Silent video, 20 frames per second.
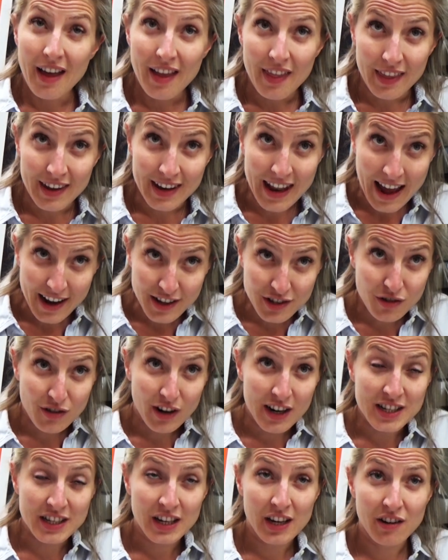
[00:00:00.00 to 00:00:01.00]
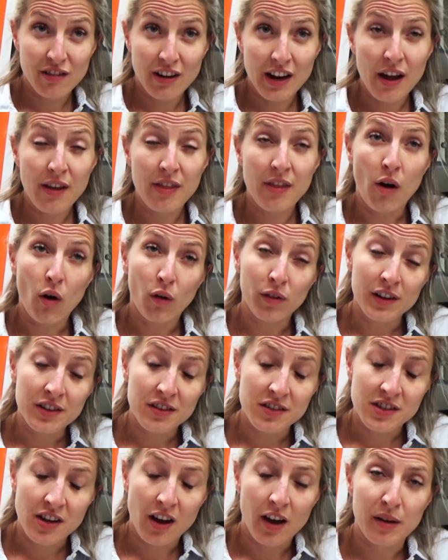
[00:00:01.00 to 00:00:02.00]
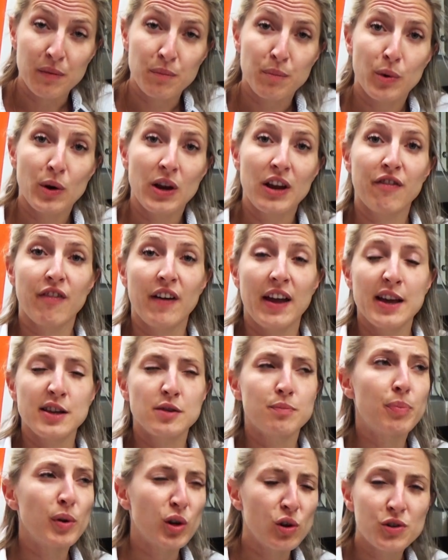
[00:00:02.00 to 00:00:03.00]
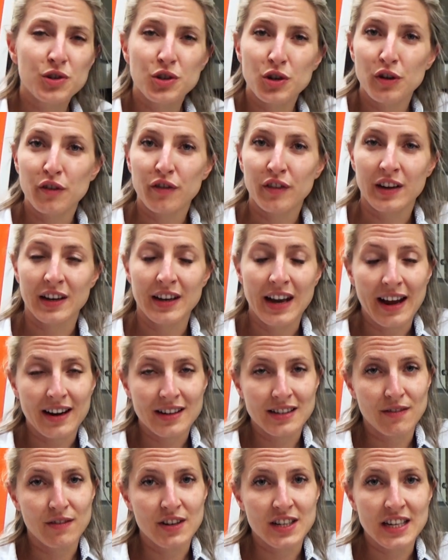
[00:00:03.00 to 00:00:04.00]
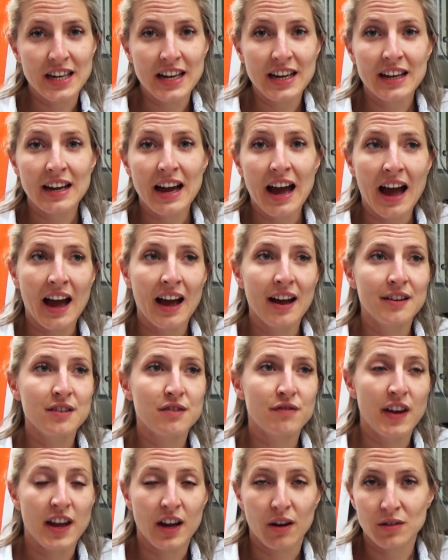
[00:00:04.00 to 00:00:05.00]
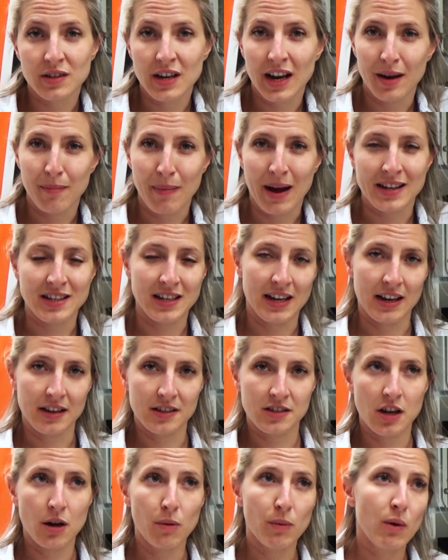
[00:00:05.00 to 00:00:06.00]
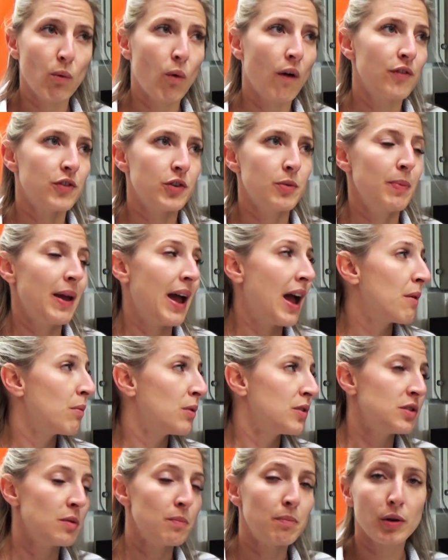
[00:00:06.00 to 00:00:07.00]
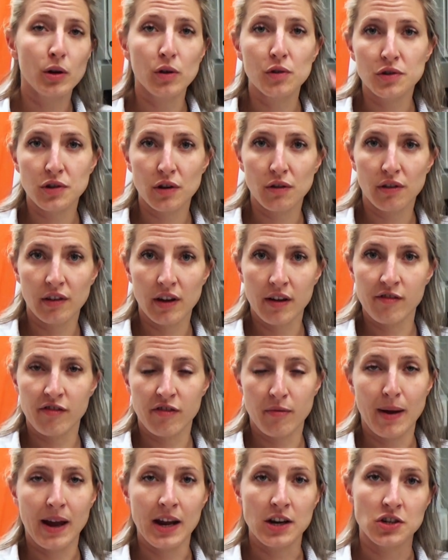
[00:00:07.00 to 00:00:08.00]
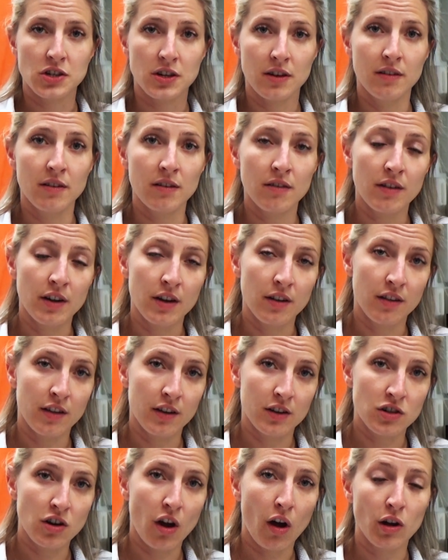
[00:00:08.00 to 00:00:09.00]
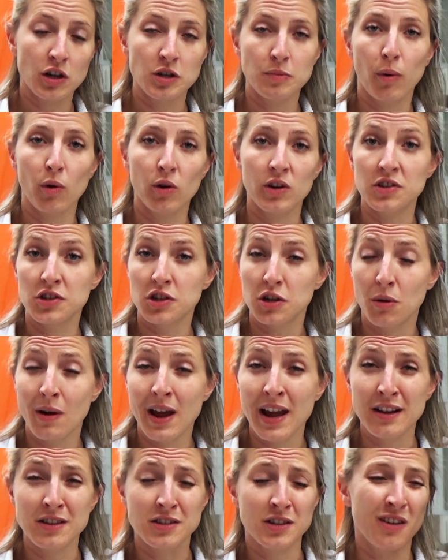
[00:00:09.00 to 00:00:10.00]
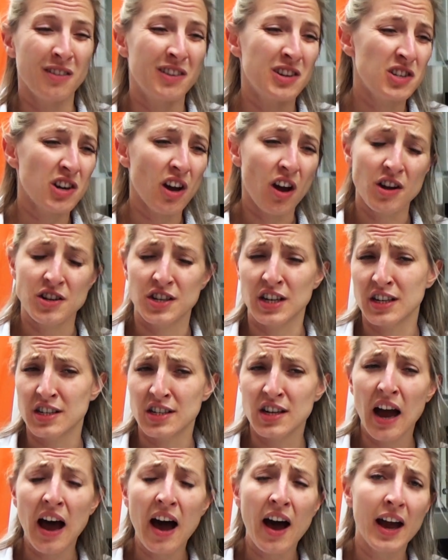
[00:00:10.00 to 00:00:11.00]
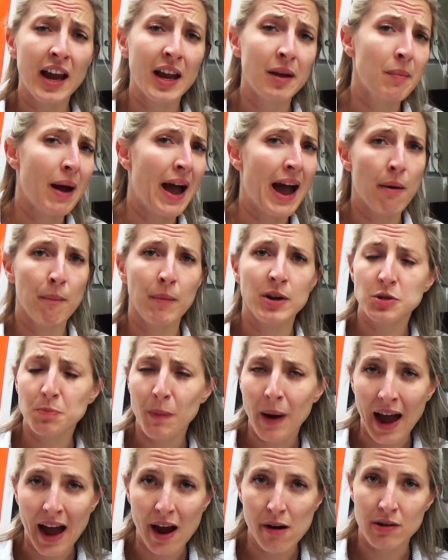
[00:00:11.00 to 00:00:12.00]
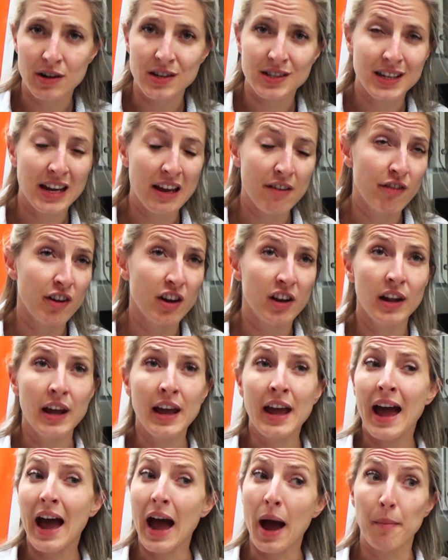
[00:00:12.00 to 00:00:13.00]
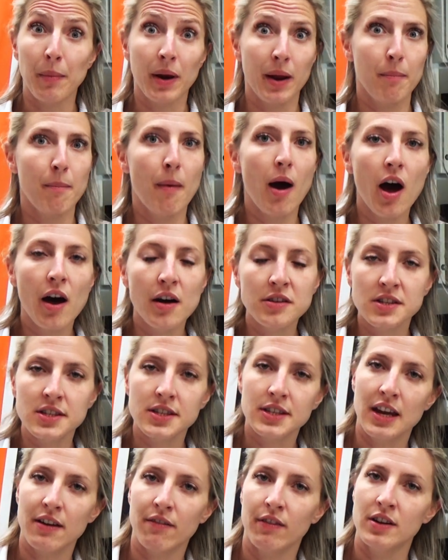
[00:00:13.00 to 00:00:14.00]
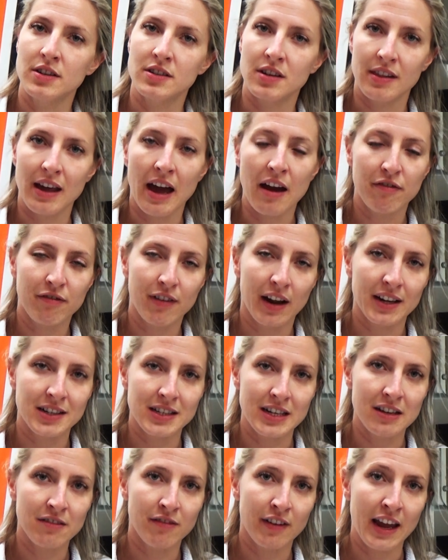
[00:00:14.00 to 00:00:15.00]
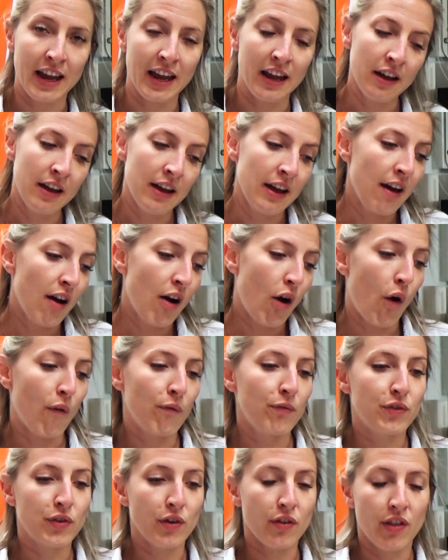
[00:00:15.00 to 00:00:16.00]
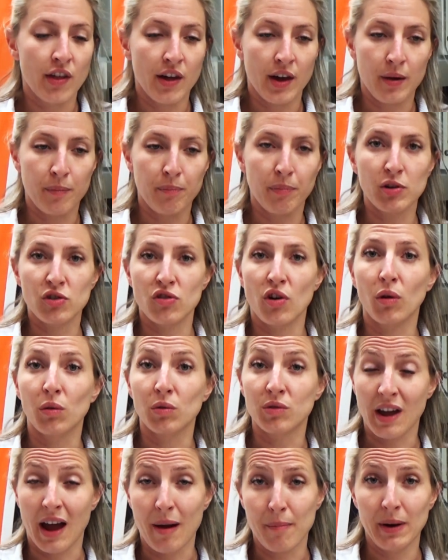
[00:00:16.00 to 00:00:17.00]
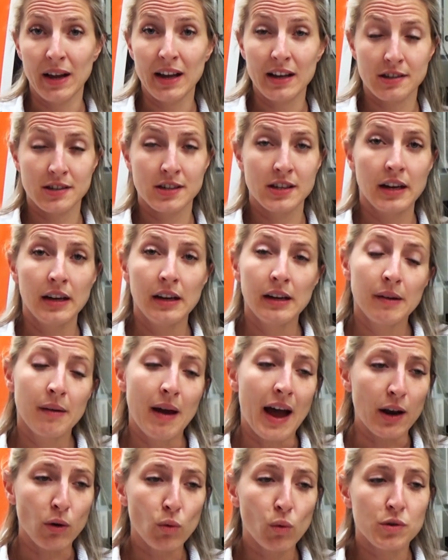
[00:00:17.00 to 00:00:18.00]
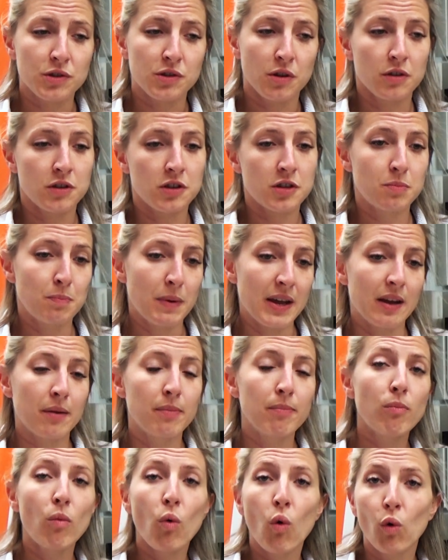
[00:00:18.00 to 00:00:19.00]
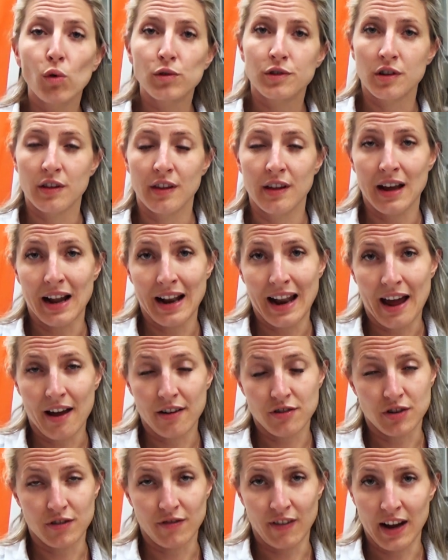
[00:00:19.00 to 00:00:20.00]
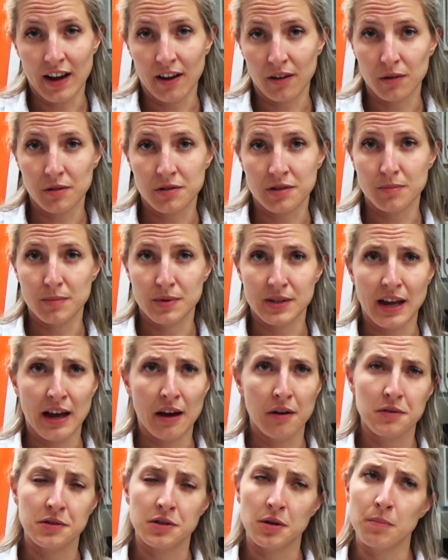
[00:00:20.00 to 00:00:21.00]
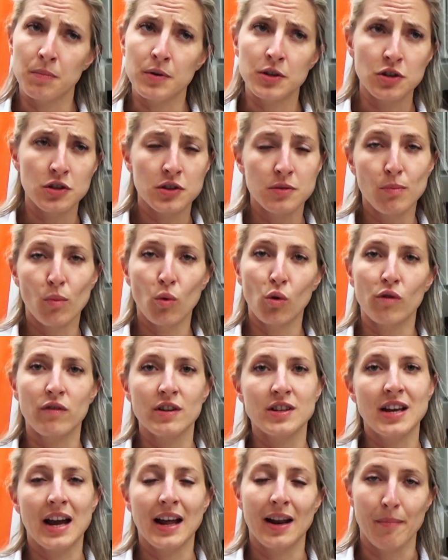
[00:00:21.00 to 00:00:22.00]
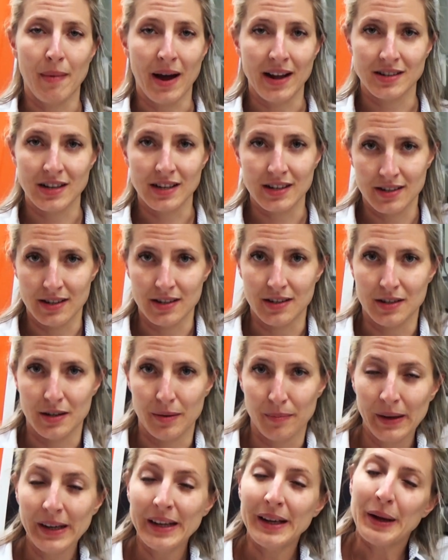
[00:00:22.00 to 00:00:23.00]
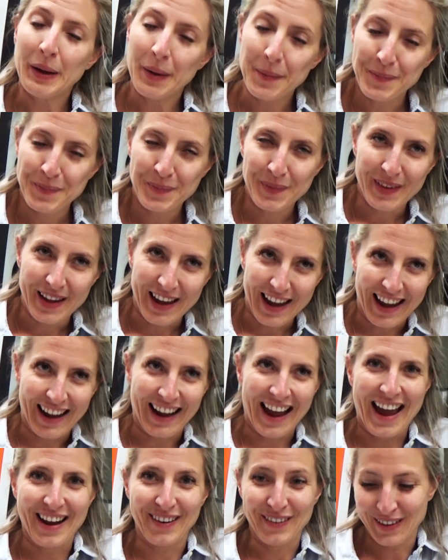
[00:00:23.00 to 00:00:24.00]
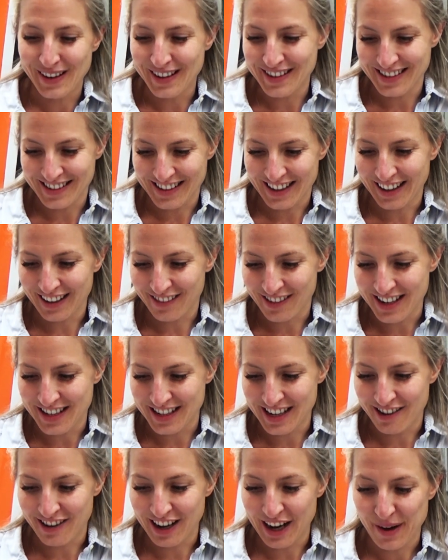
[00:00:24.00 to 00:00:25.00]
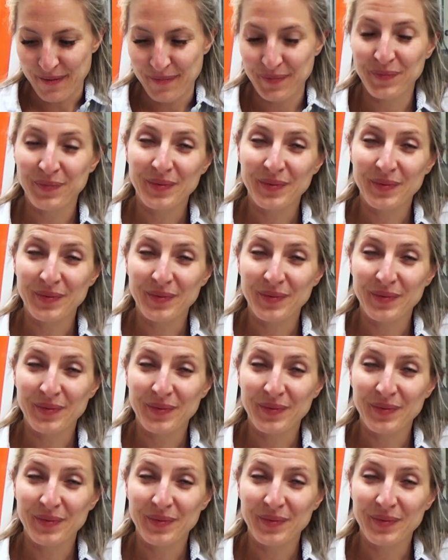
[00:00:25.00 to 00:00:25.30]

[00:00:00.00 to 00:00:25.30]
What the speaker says: The next criterion on the design brief is Bluetooth connectivity and vehicle telematics. So we want to be able to Bluetooth the information that the charge pod is doing, so the charging time, how much power it's given, how many miles it's given to that flat EV onto the petrol tablets, and also speak more to the electric vehicles themselves, so produce more of a telematic system, again on the design criteria.